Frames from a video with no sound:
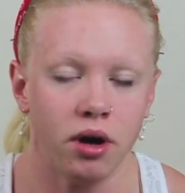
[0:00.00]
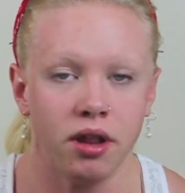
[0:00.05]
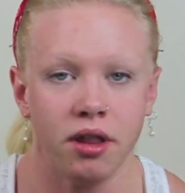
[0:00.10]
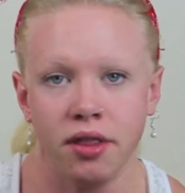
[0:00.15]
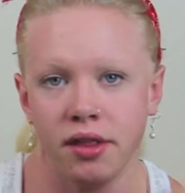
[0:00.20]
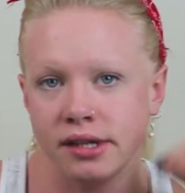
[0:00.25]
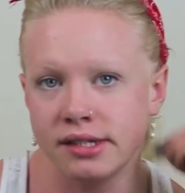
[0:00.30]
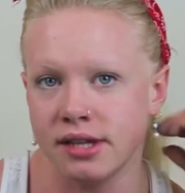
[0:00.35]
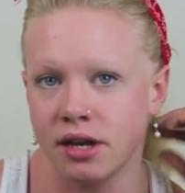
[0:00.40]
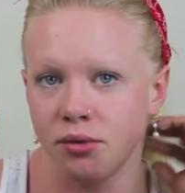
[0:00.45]
of the
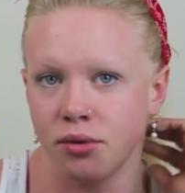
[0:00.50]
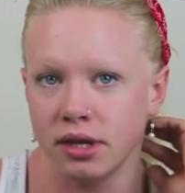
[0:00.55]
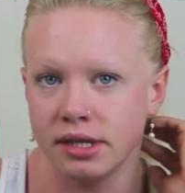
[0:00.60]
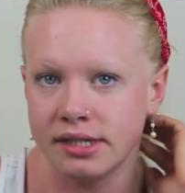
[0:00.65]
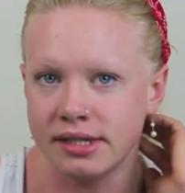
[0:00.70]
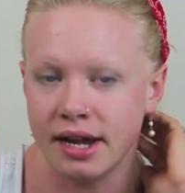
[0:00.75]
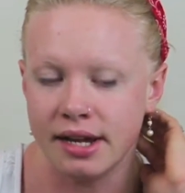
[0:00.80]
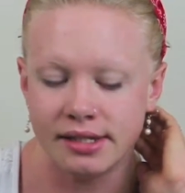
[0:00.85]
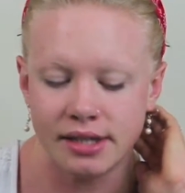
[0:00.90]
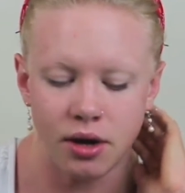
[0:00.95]
things that really
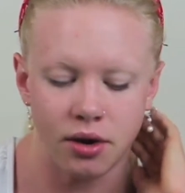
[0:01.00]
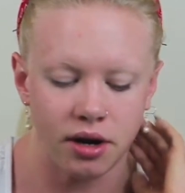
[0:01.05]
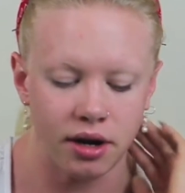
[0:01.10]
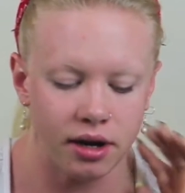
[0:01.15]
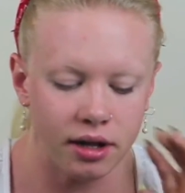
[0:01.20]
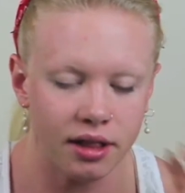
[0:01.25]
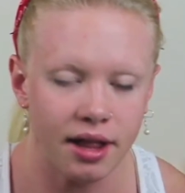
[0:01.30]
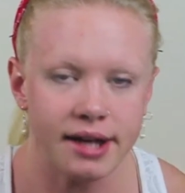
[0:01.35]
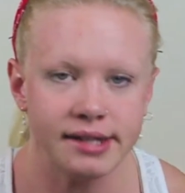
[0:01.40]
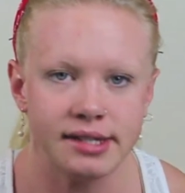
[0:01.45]
stands out in
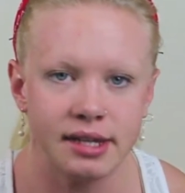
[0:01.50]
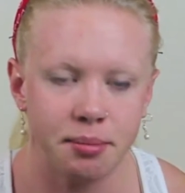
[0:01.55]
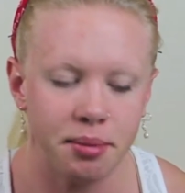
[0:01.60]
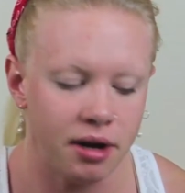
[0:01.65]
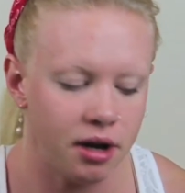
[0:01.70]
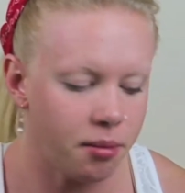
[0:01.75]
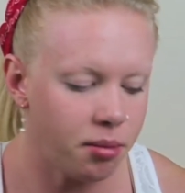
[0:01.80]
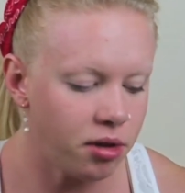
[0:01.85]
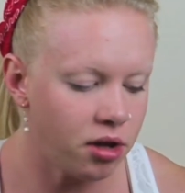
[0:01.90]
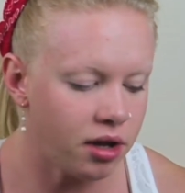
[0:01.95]
a classic
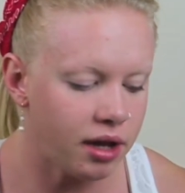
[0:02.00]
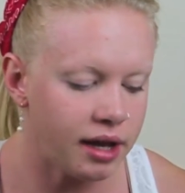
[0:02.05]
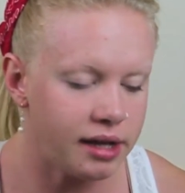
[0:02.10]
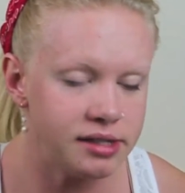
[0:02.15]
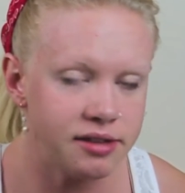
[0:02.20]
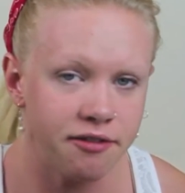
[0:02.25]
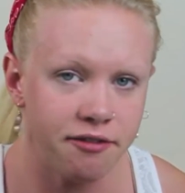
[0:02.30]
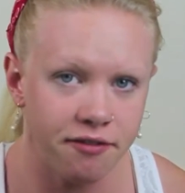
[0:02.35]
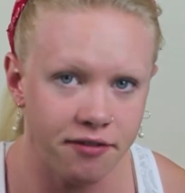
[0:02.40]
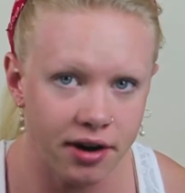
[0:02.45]
pinup look is
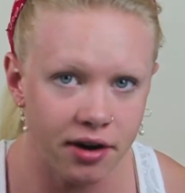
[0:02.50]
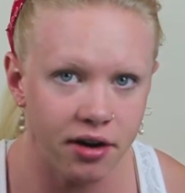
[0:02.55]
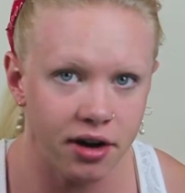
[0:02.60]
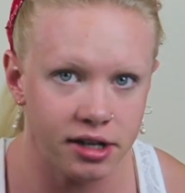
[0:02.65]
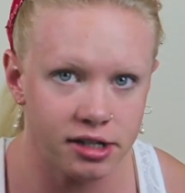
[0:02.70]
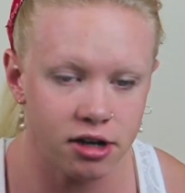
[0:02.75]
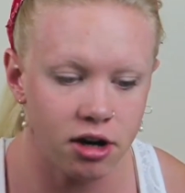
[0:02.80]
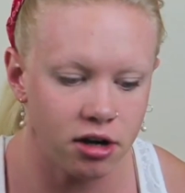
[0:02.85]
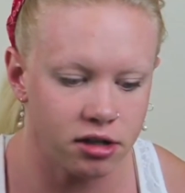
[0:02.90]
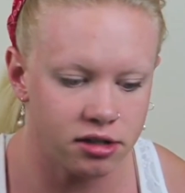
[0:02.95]
a very
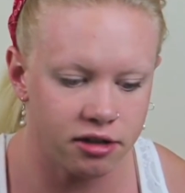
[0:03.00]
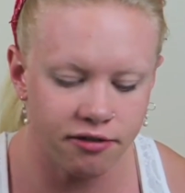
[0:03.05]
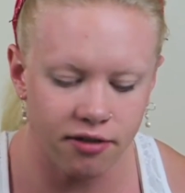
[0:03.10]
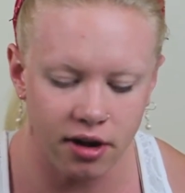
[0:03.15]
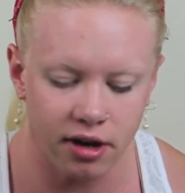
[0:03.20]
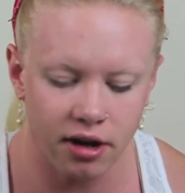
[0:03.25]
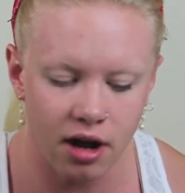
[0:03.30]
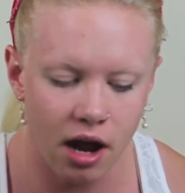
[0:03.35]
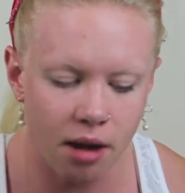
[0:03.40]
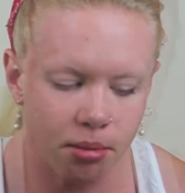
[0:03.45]
dark
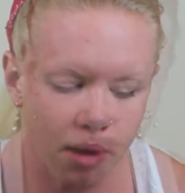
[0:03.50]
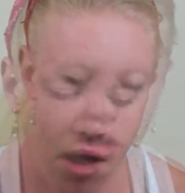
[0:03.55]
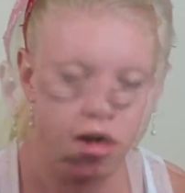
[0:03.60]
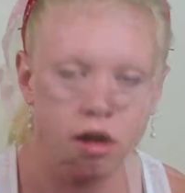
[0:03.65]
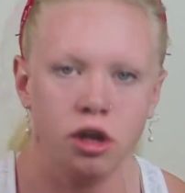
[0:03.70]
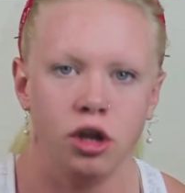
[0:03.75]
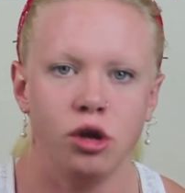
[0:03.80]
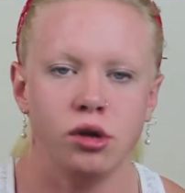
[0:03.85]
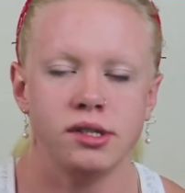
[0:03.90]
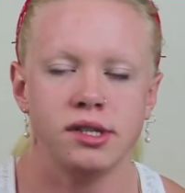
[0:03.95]
defined eyebrow.
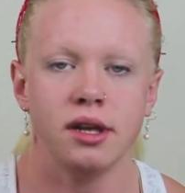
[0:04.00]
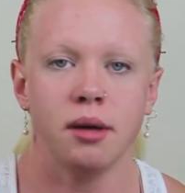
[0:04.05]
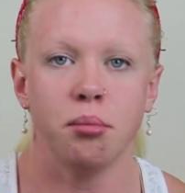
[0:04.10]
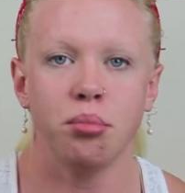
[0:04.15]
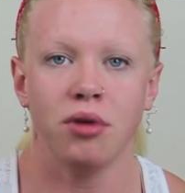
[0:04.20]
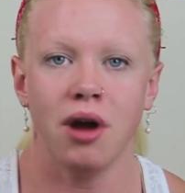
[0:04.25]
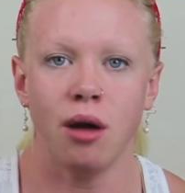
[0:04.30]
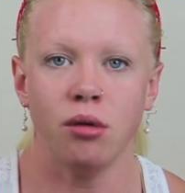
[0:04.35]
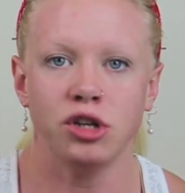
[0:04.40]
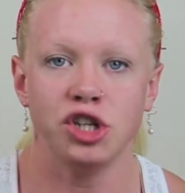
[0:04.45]
Using a
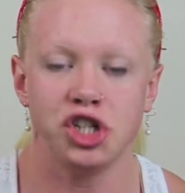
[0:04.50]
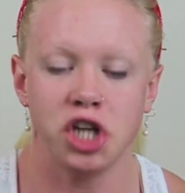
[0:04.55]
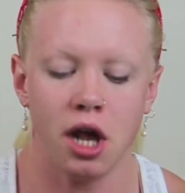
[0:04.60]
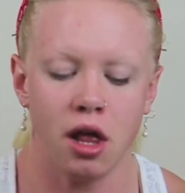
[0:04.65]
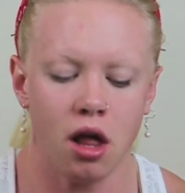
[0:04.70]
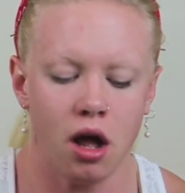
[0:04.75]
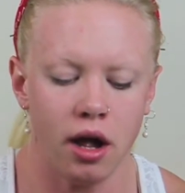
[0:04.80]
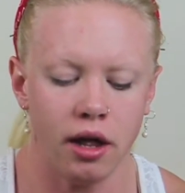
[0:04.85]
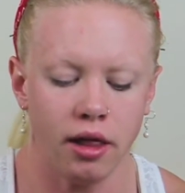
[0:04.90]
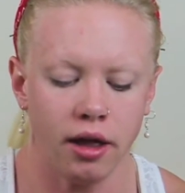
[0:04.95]
brown gel
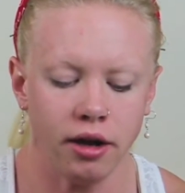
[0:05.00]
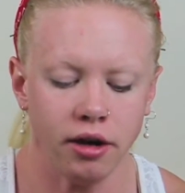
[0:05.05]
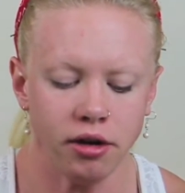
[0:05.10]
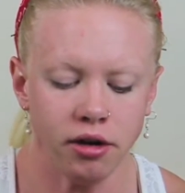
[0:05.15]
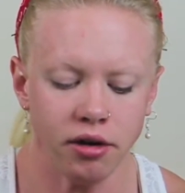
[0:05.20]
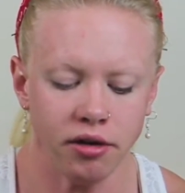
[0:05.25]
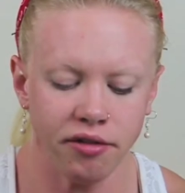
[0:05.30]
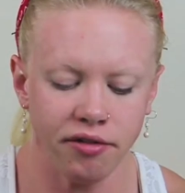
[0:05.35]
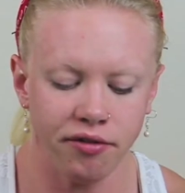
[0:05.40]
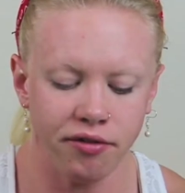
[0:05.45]

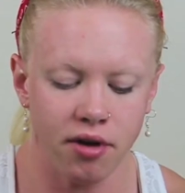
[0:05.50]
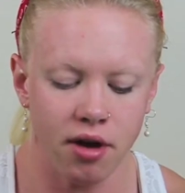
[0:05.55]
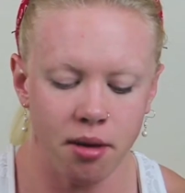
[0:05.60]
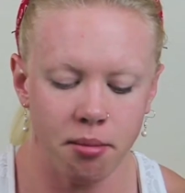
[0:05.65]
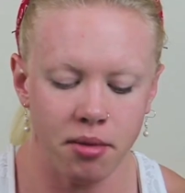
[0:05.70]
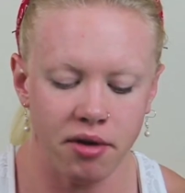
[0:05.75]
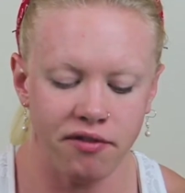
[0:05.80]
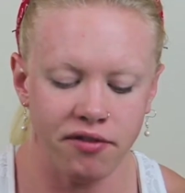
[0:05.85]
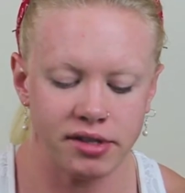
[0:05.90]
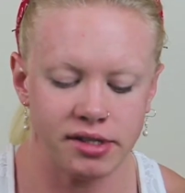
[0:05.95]
eyeliner from
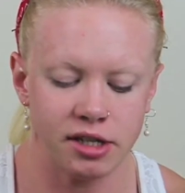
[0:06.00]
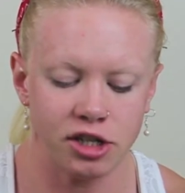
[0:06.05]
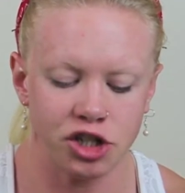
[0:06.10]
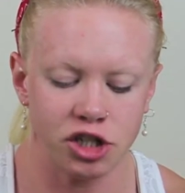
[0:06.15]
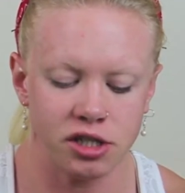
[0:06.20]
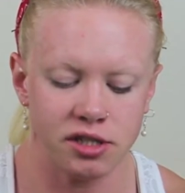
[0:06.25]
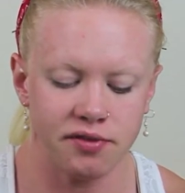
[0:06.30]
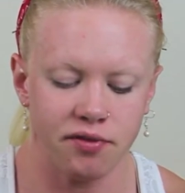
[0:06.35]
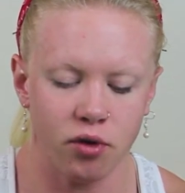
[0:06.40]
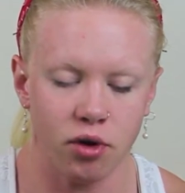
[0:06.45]

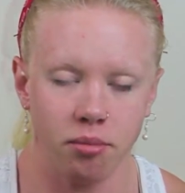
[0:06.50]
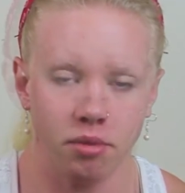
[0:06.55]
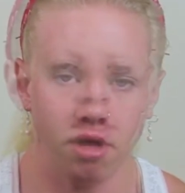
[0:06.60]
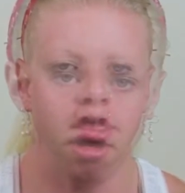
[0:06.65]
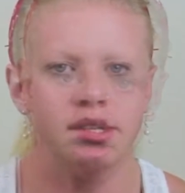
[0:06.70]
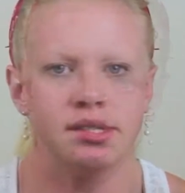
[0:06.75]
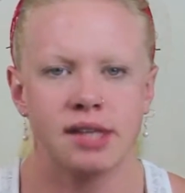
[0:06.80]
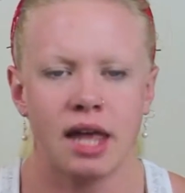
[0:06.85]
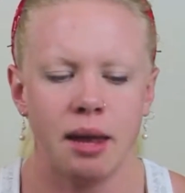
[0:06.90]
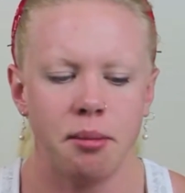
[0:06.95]
Physicians Formula.
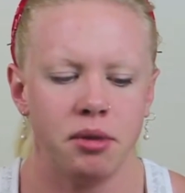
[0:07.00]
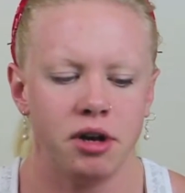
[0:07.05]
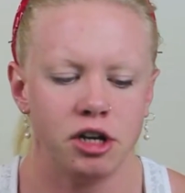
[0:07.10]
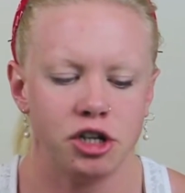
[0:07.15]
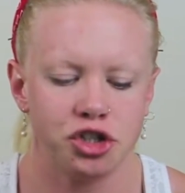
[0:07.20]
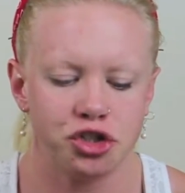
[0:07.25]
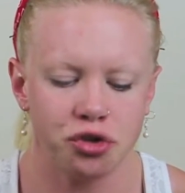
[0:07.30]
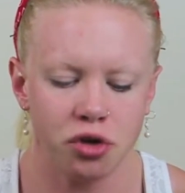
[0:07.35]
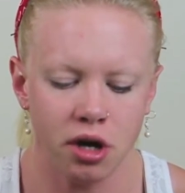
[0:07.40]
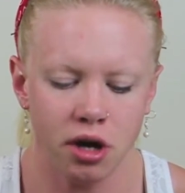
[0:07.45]
This came in a
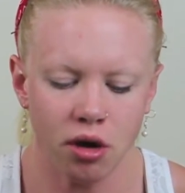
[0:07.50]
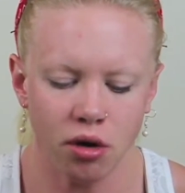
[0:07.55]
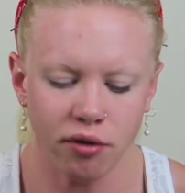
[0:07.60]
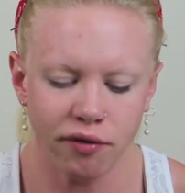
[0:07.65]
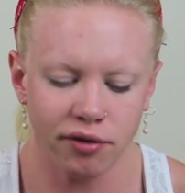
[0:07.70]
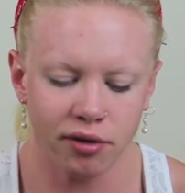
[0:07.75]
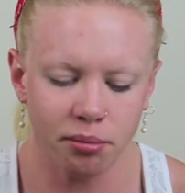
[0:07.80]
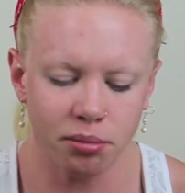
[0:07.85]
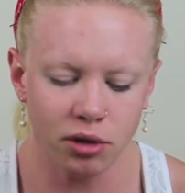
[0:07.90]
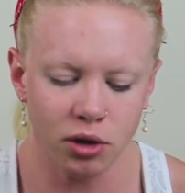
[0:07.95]
trio
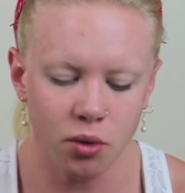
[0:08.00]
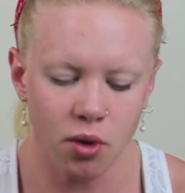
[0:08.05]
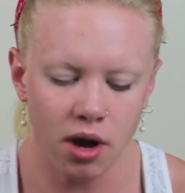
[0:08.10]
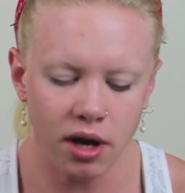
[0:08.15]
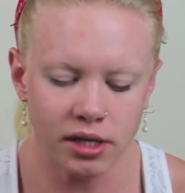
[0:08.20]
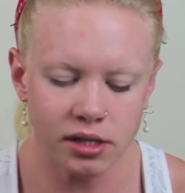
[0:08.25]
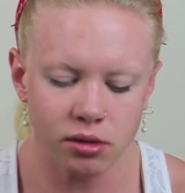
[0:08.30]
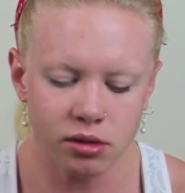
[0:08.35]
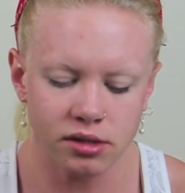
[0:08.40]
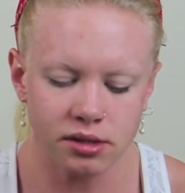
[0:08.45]
for blue
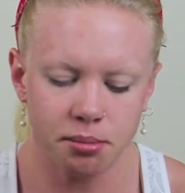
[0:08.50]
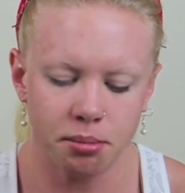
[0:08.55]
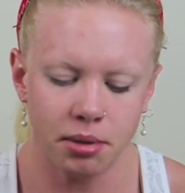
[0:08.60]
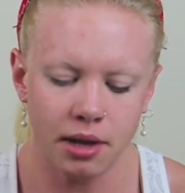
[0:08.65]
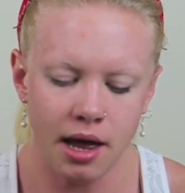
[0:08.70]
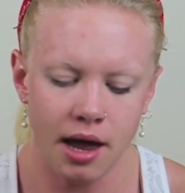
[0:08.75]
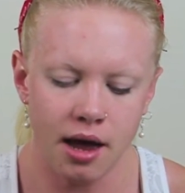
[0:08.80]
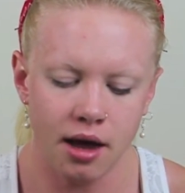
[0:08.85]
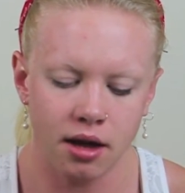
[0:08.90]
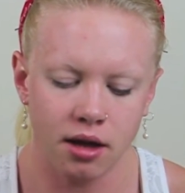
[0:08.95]
eyes. There was a
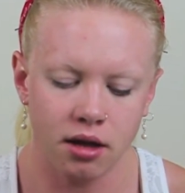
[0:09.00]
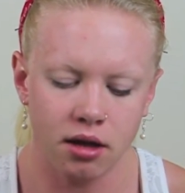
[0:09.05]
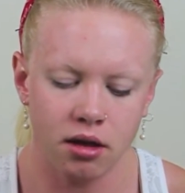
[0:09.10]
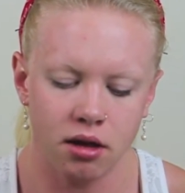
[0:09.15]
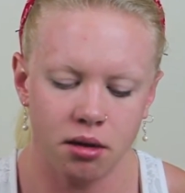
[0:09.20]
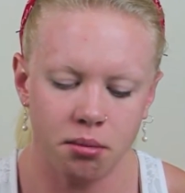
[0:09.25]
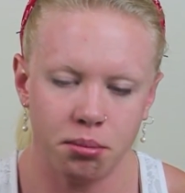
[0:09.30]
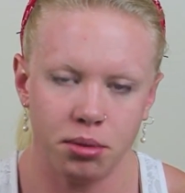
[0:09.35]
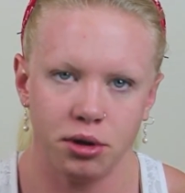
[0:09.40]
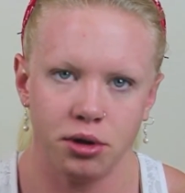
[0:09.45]
black, a
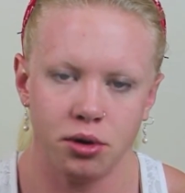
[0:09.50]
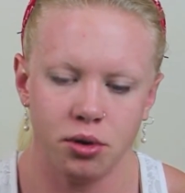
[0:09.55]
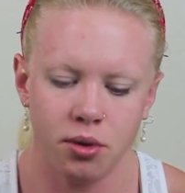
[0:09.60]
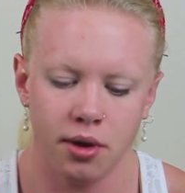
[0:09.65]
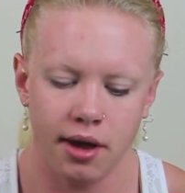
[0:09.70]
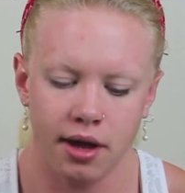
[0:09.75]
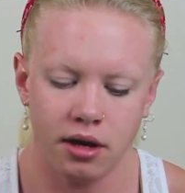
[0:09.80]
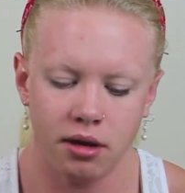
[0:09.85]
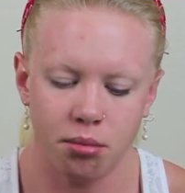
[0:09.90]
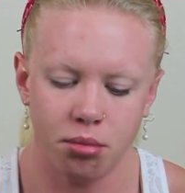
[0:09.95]
blue,
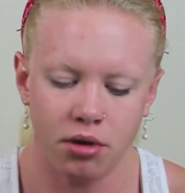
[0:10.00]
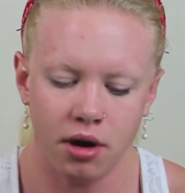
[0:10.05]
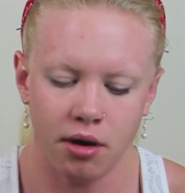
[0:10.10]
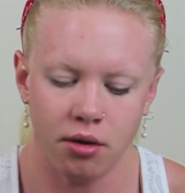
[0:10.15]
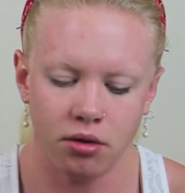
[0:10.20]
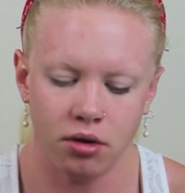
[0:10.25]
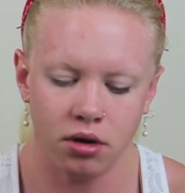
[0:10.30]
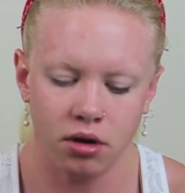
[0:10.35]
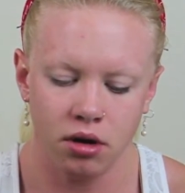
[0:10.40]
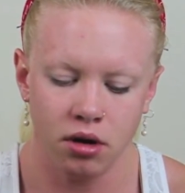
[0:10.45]
and a
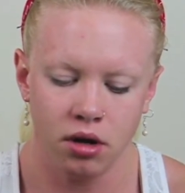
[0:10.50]
brown.